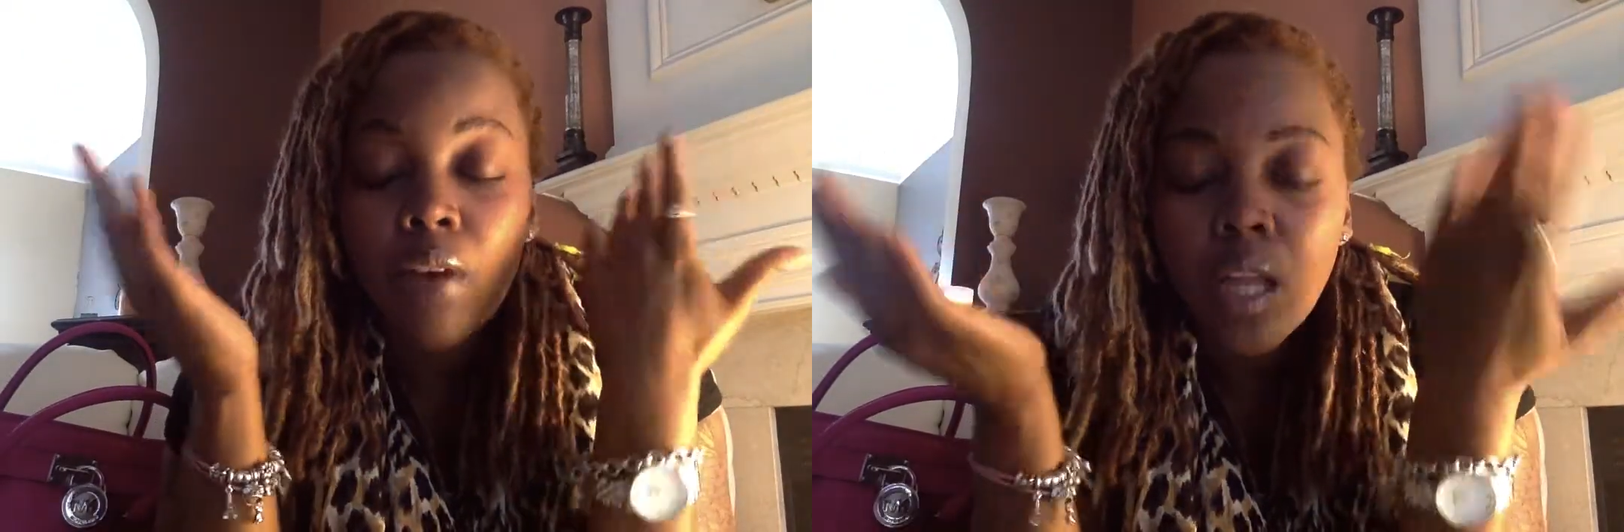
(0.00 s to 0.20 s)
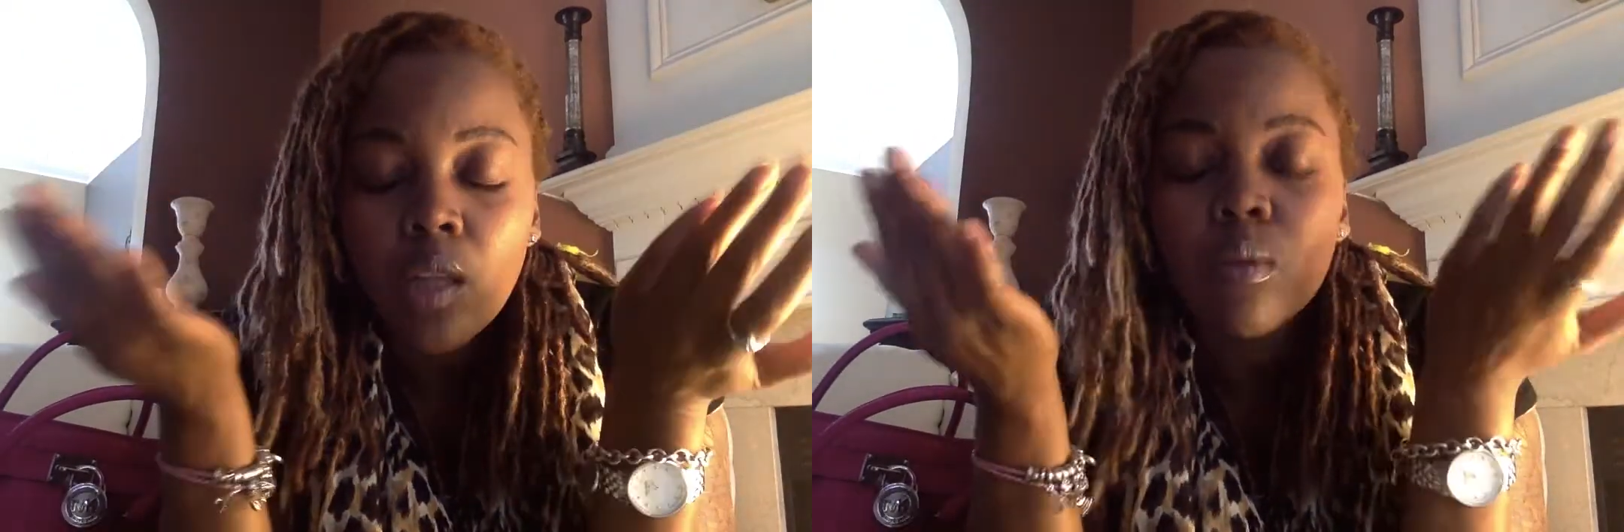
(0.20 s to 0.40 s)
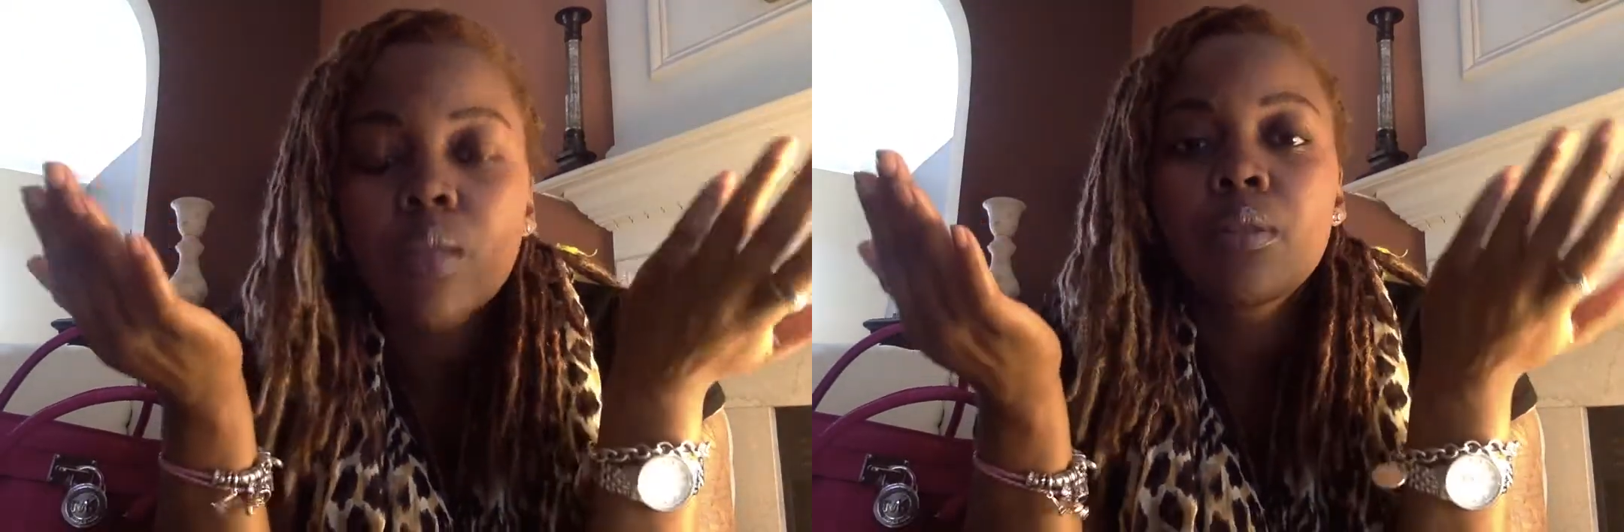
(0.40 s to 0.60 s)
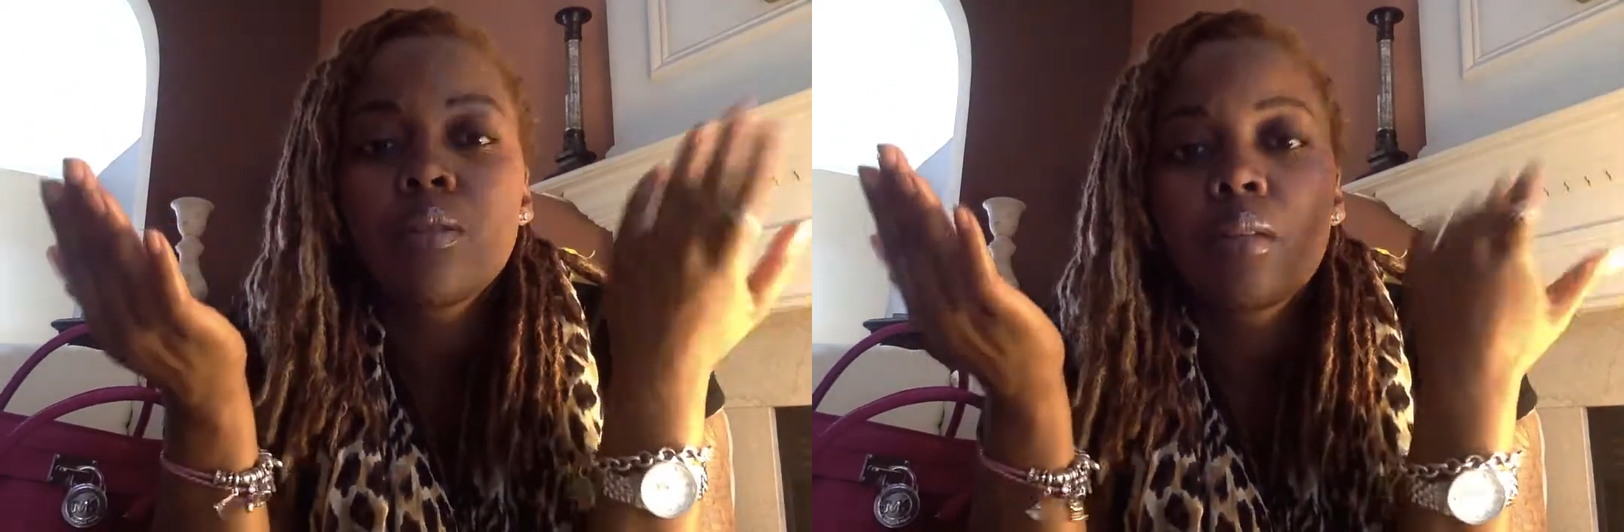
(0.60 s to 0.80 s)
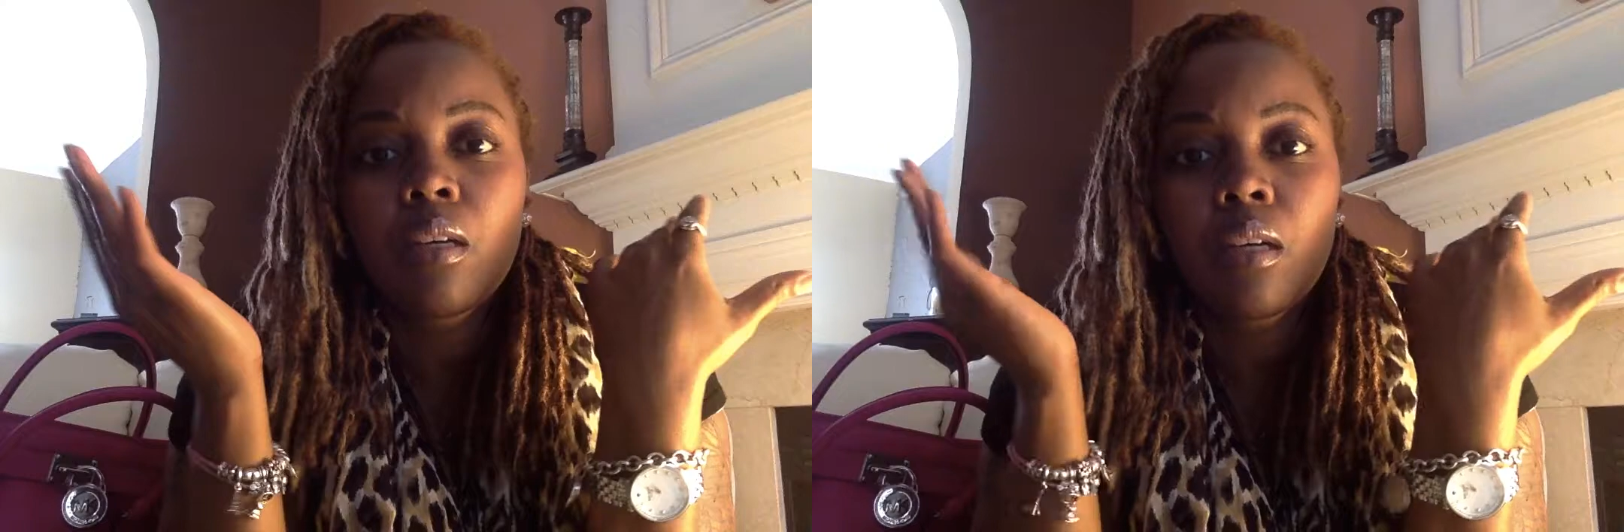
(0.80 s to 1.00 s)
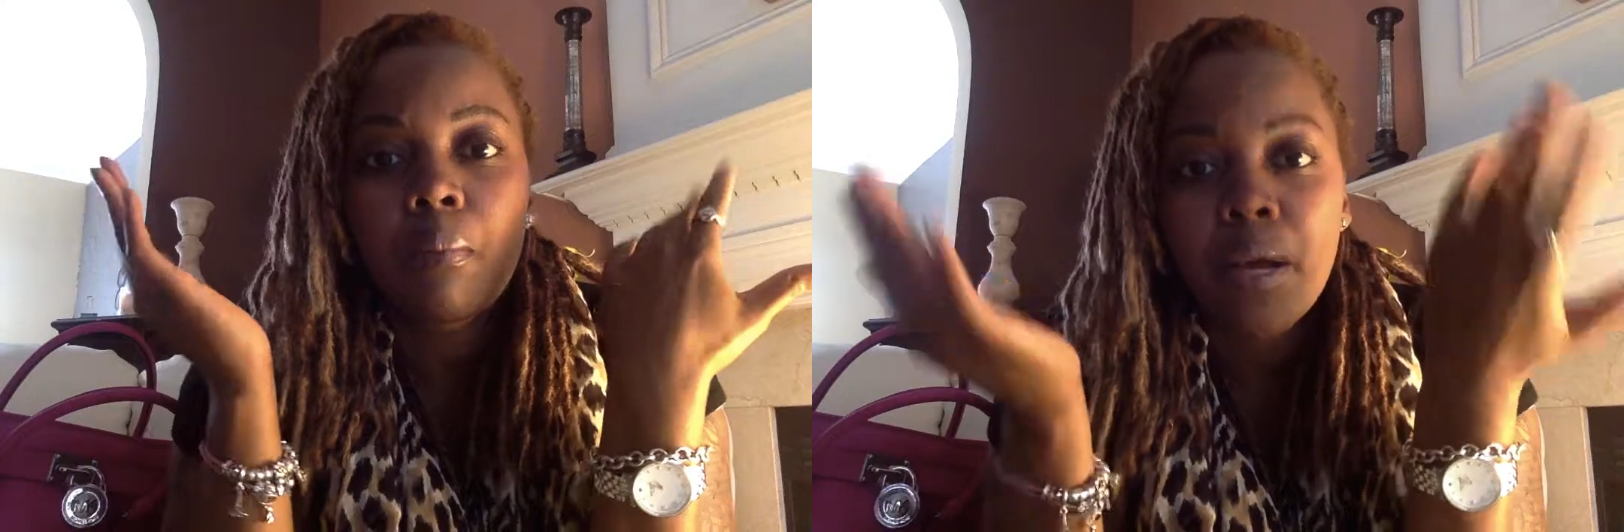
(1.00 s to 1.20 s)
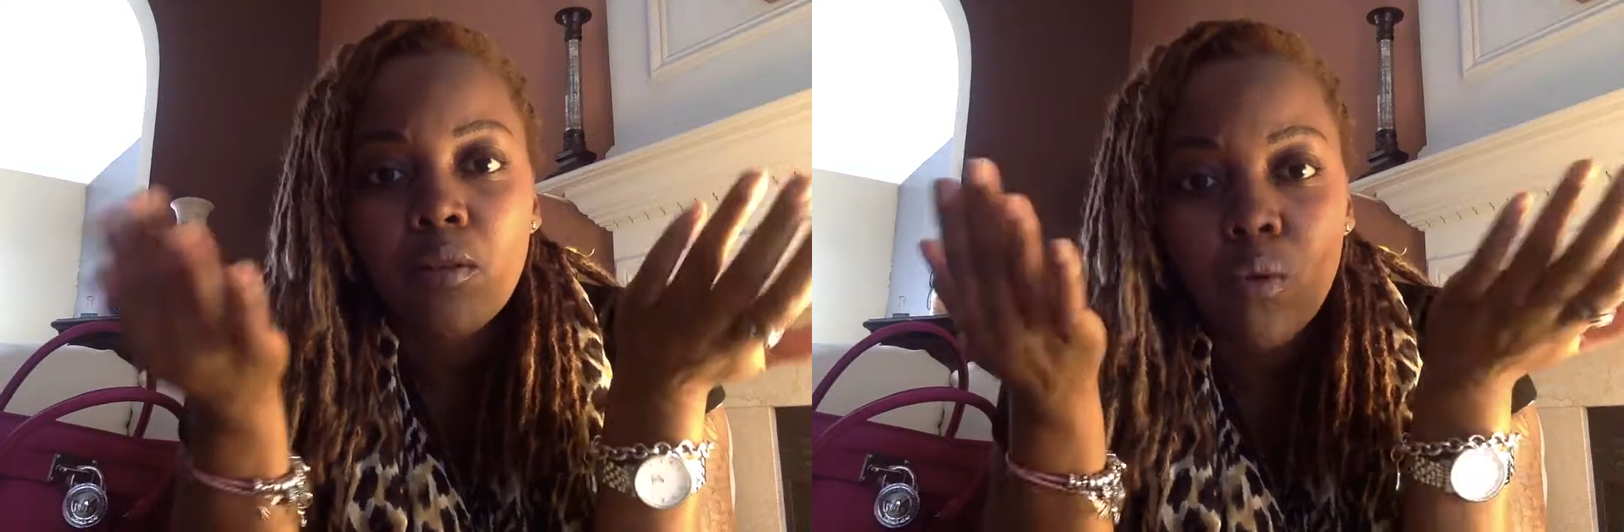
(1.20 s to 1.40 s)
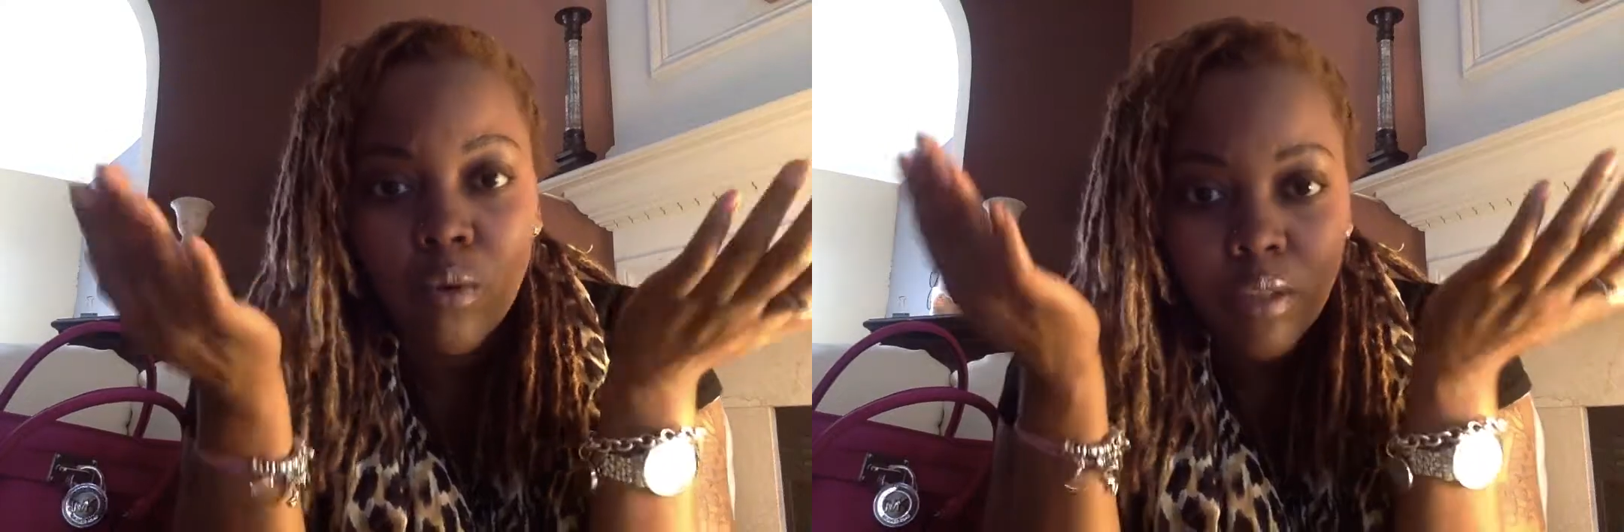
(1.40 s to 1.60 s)
follow-up to the
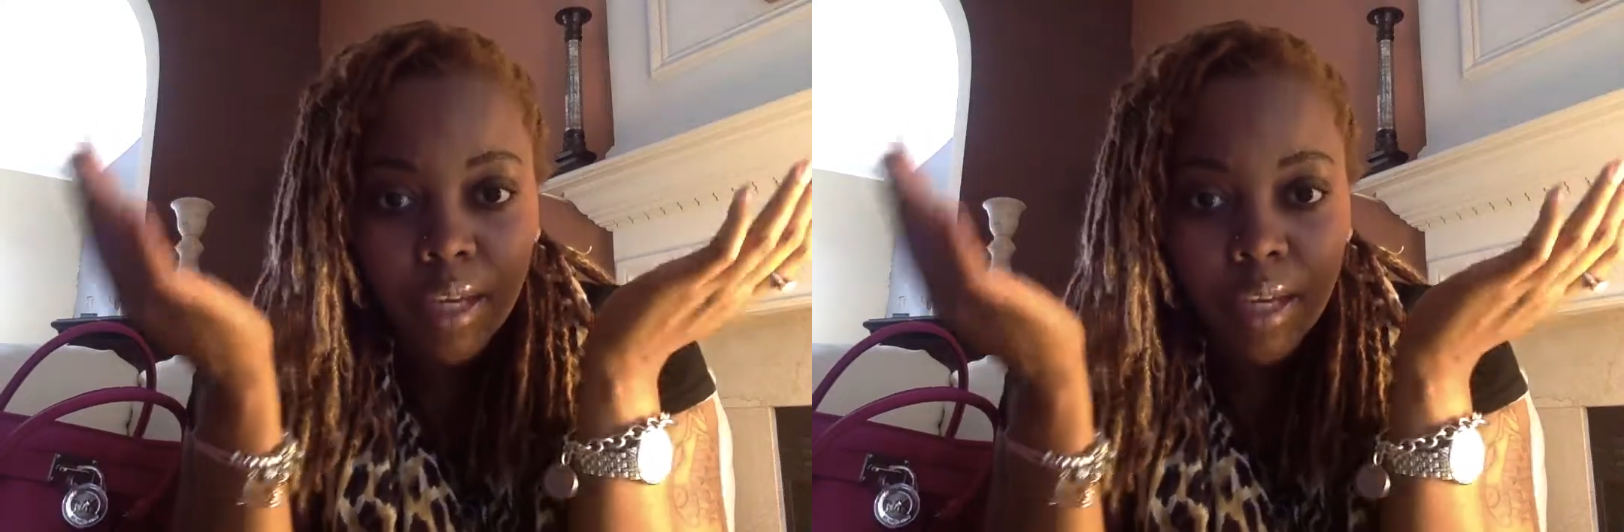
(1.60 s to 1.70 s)
Michael Kors